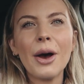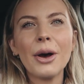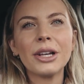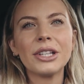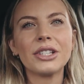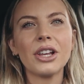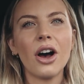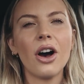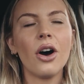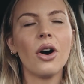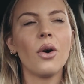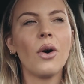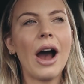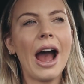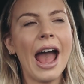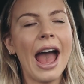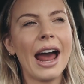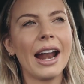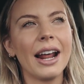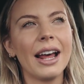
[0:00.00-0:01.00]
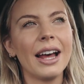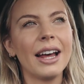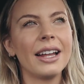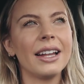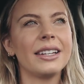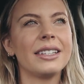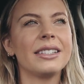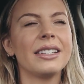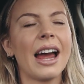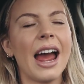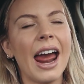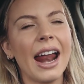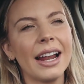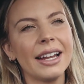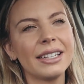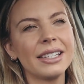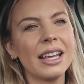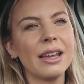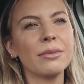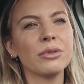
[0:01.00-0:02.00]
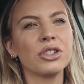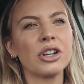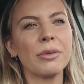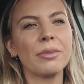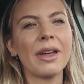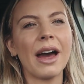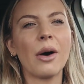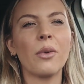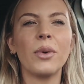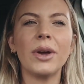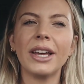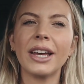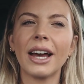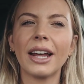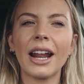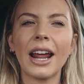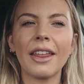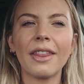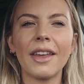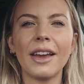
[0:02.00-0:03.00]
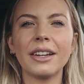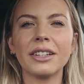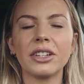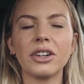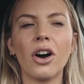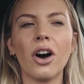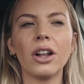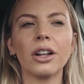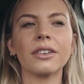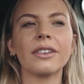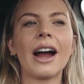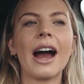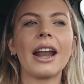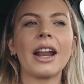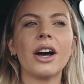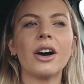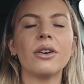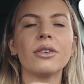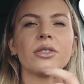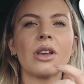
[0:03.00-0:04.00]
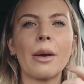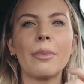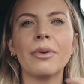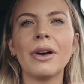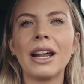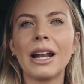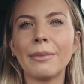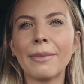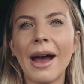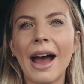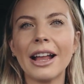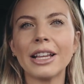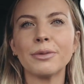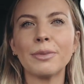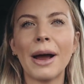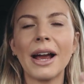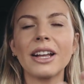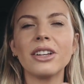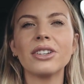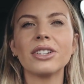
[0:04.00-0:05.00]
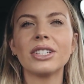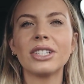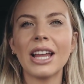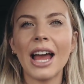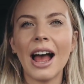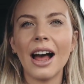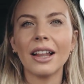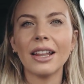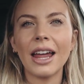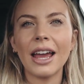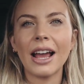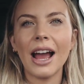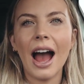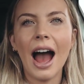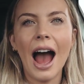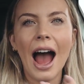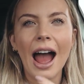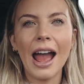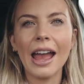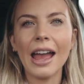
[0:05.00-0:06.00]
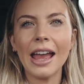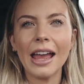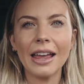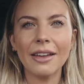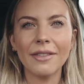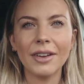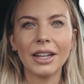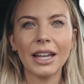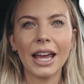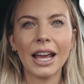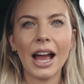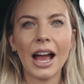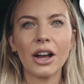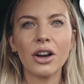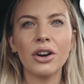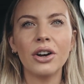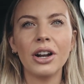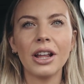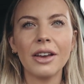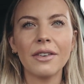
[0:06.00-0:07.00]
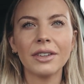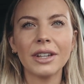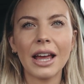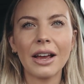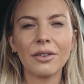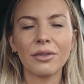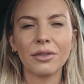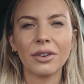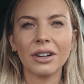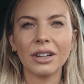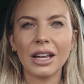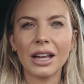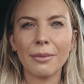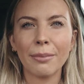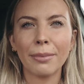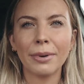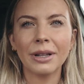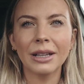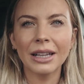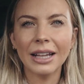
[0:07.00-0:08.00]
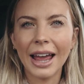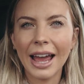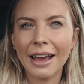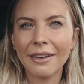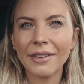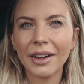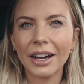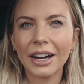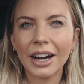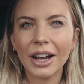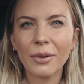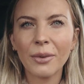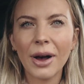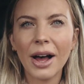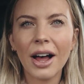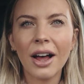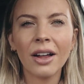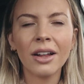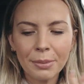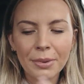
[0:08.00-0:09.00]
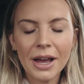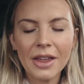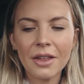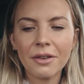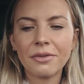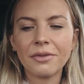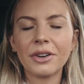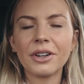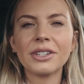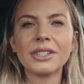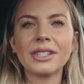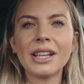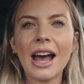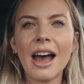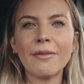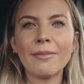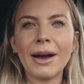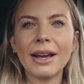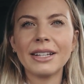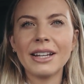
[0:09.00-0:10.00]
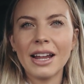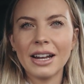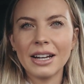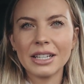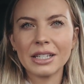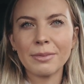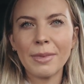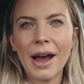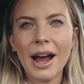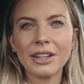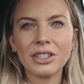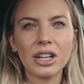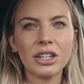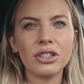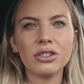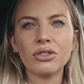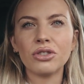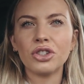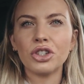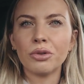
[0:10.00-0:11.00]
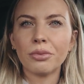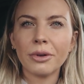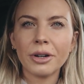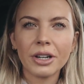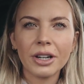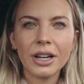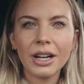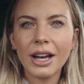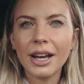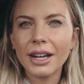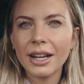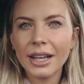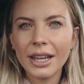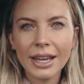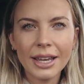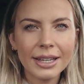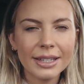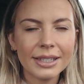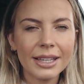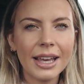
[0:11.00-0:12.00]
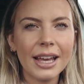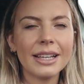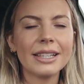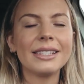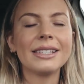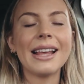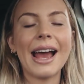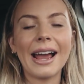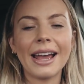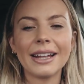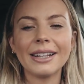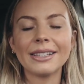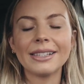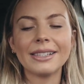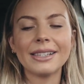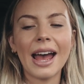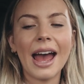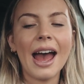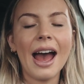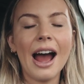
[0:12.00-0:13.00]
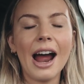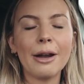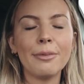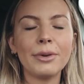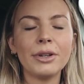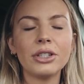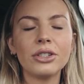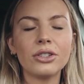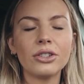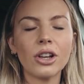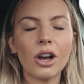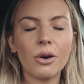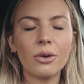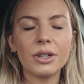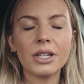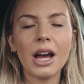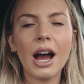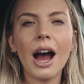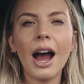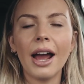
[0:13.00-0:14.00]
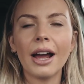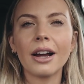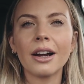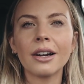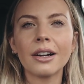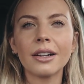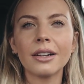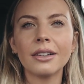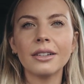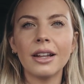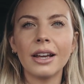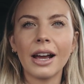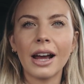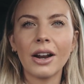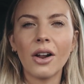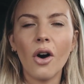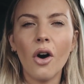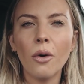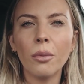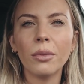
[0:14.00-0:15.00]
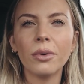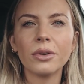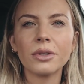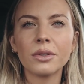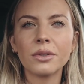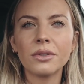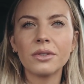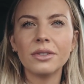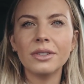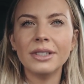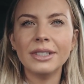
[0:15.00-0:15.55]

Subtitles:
So I had a team trip that weekend, I think, to Colorado, so I played a match, but I could just tell like I couldn't even like really play very well. Play the first set of my tennis match, I'd do super good, easy. Second set, I'd be so tired. Like I'd almost